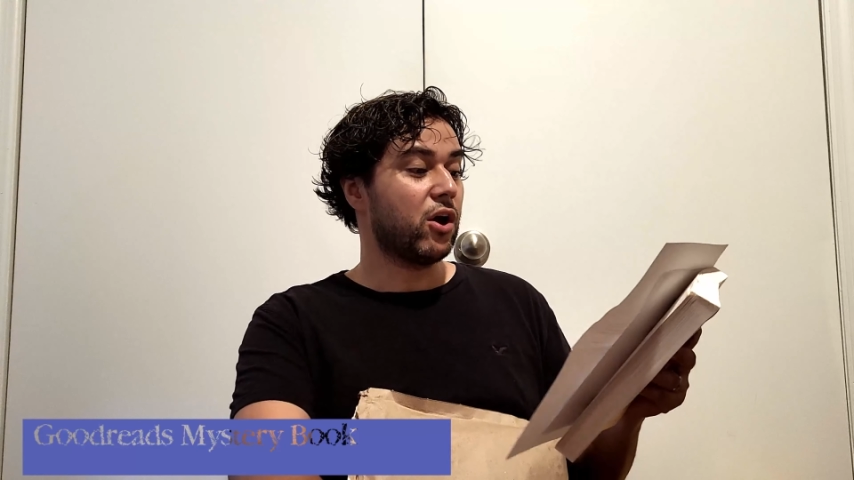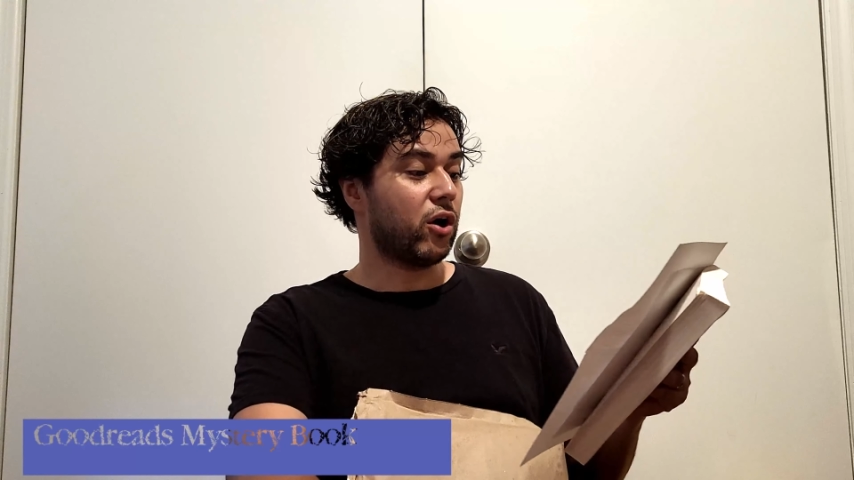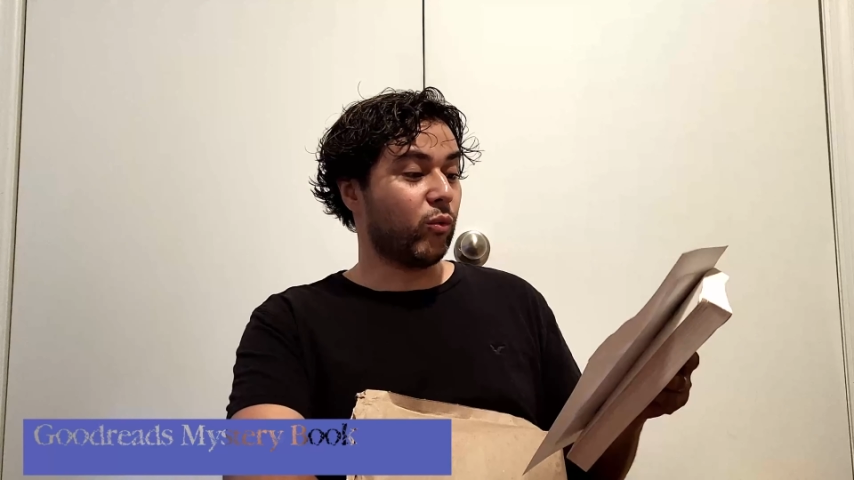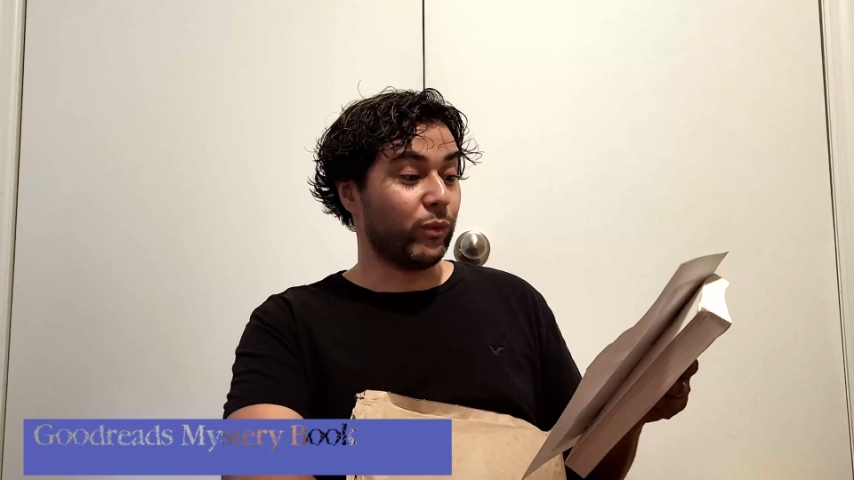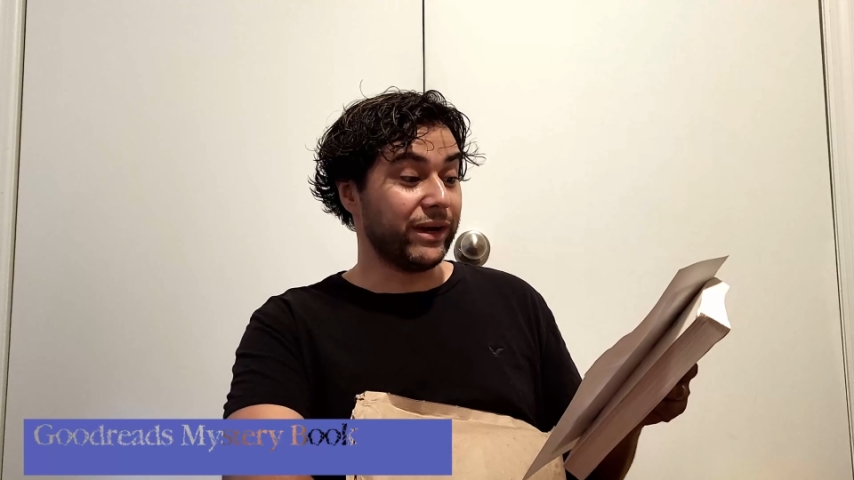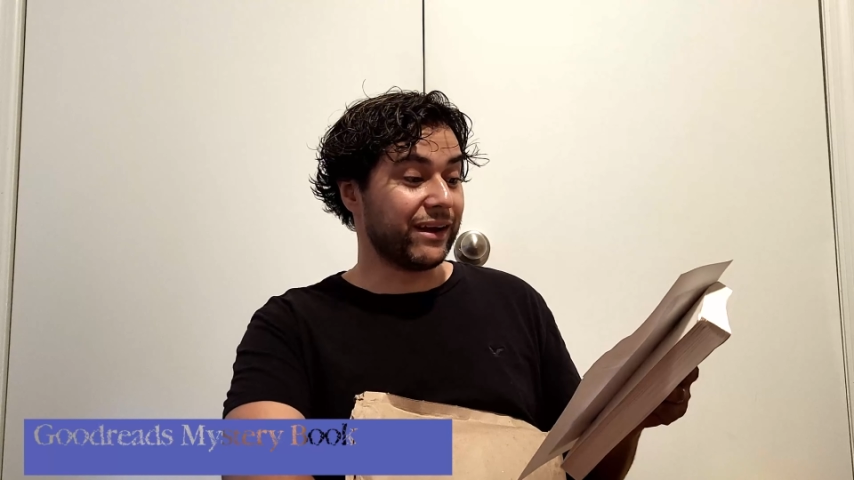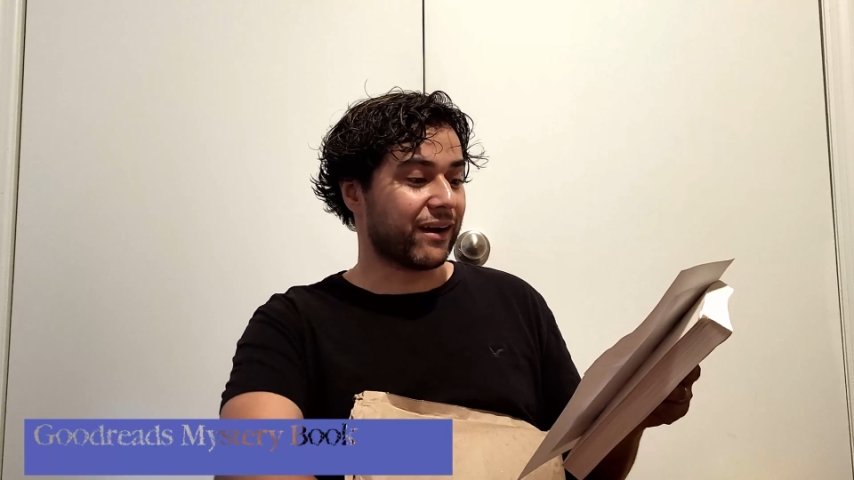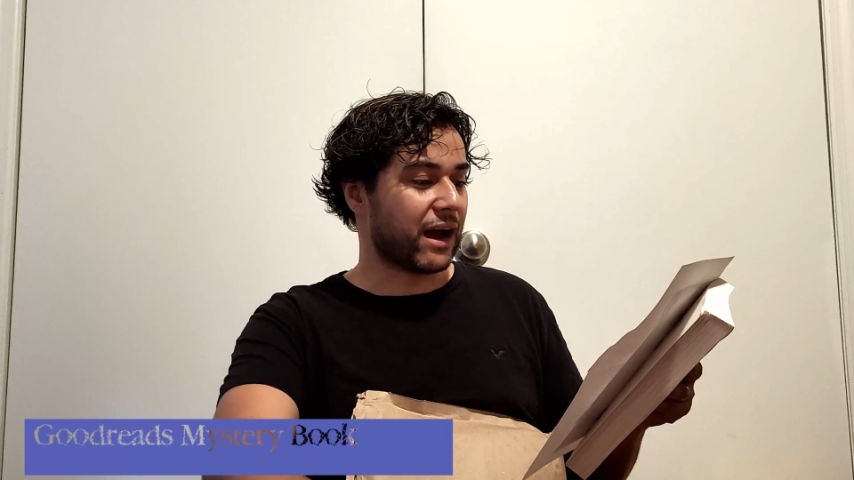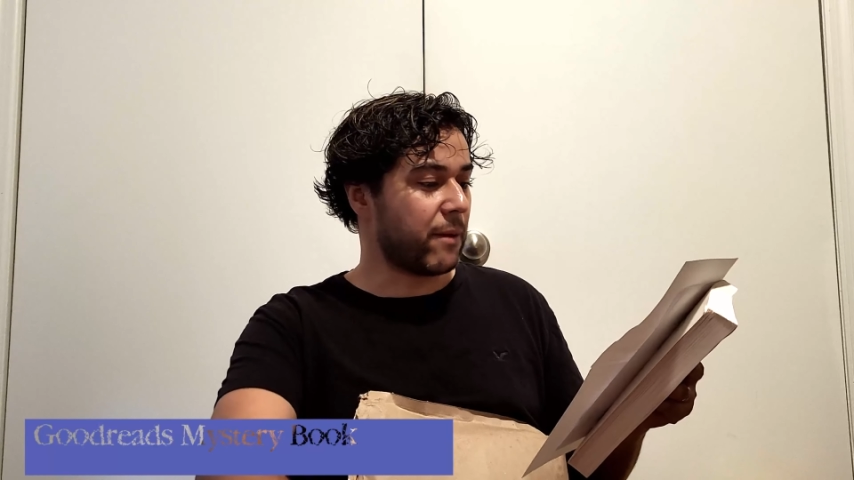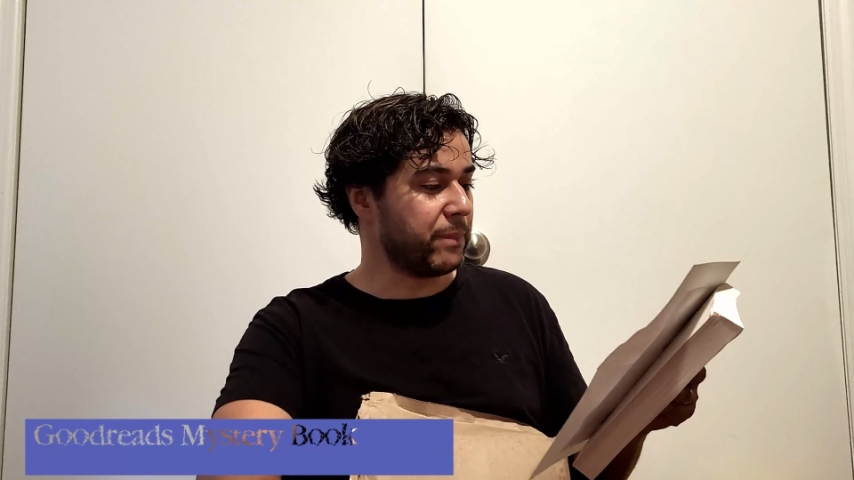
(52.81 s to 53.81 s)
on winning a
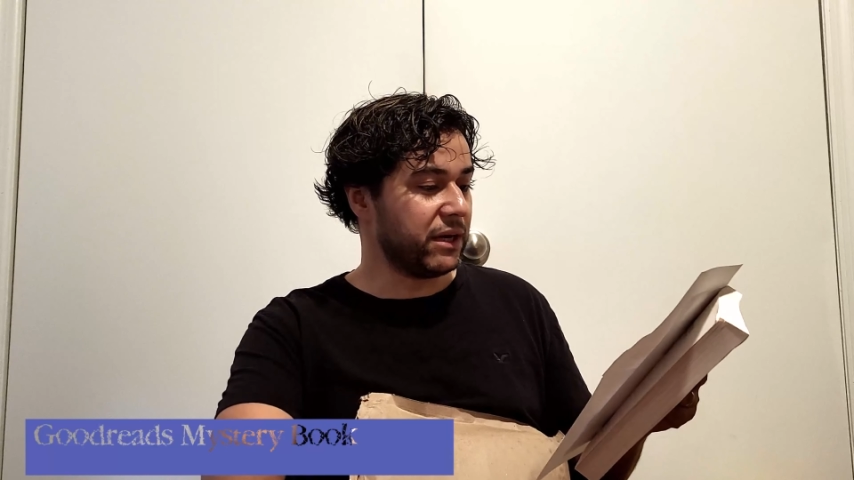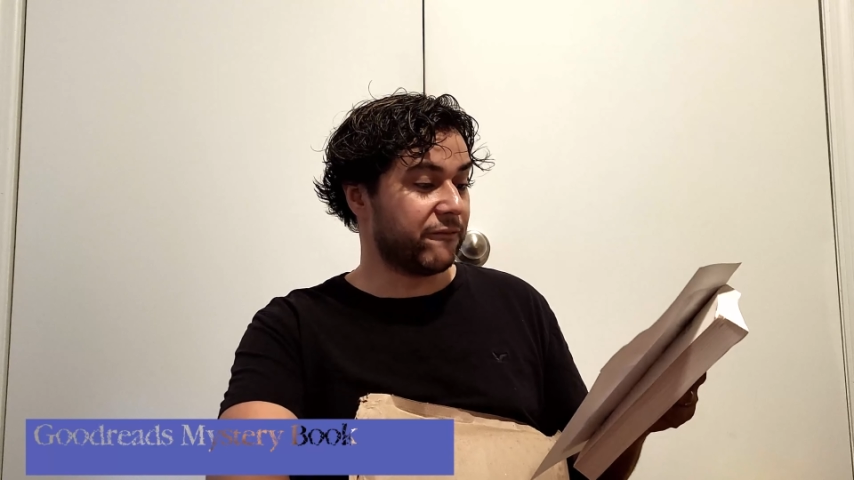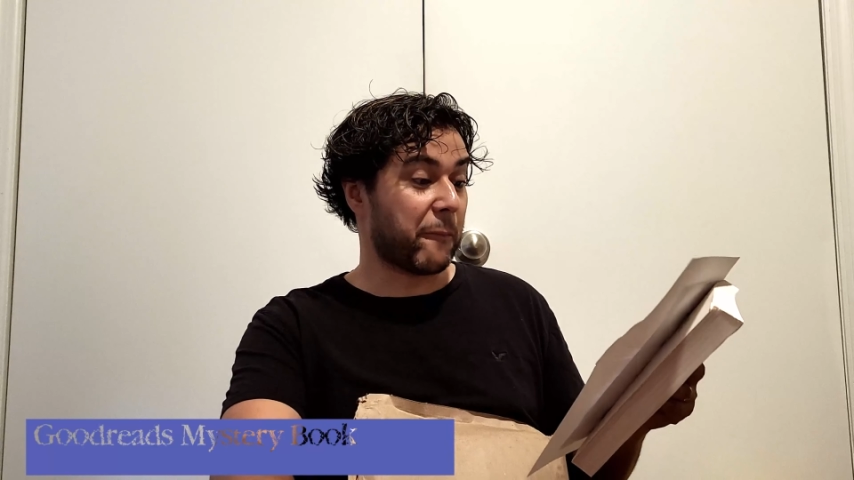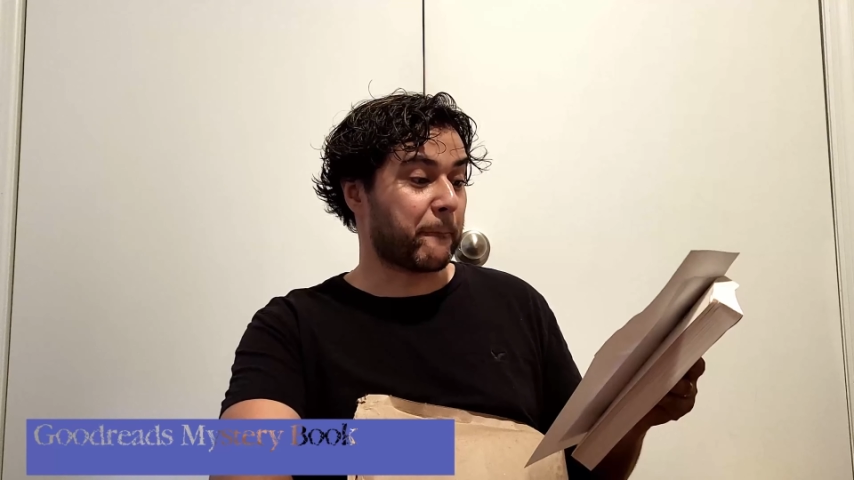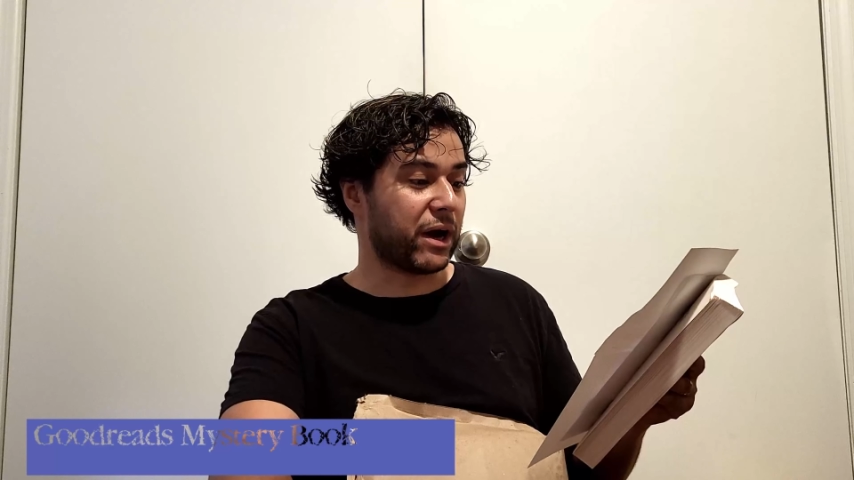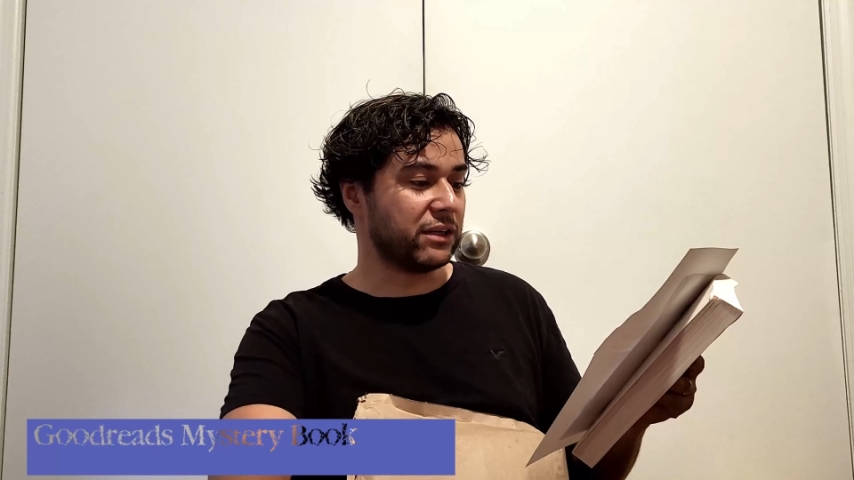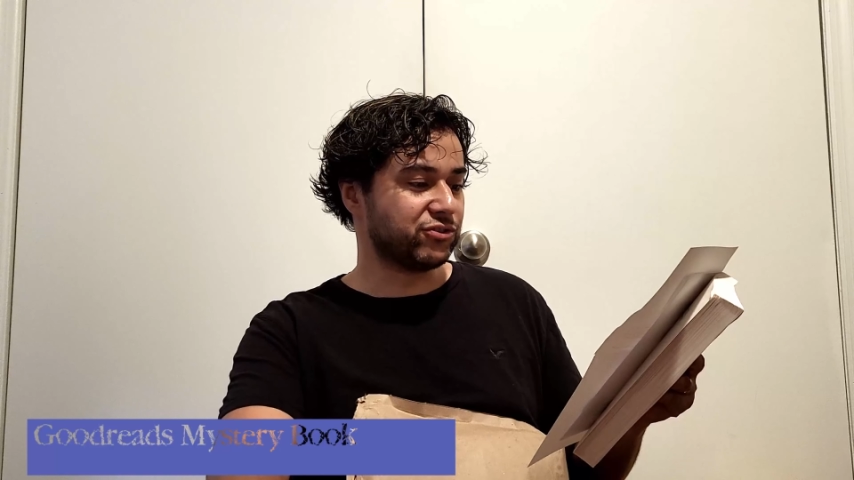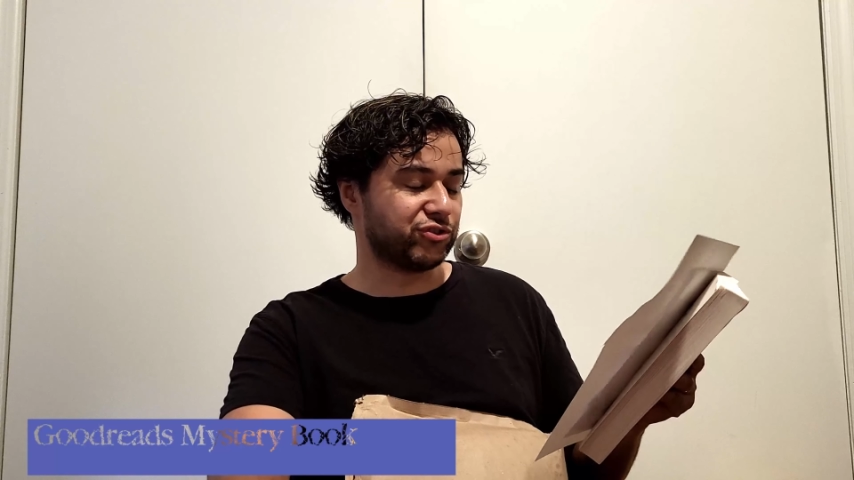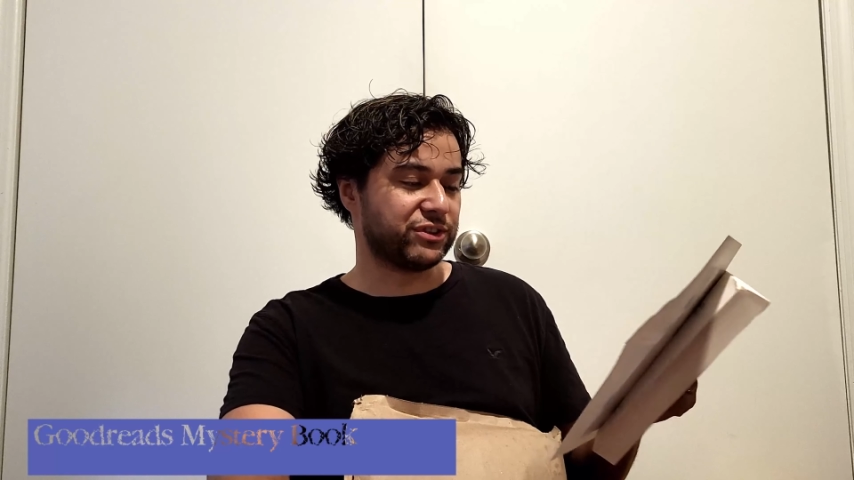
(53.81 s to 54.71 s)
copy of Imposter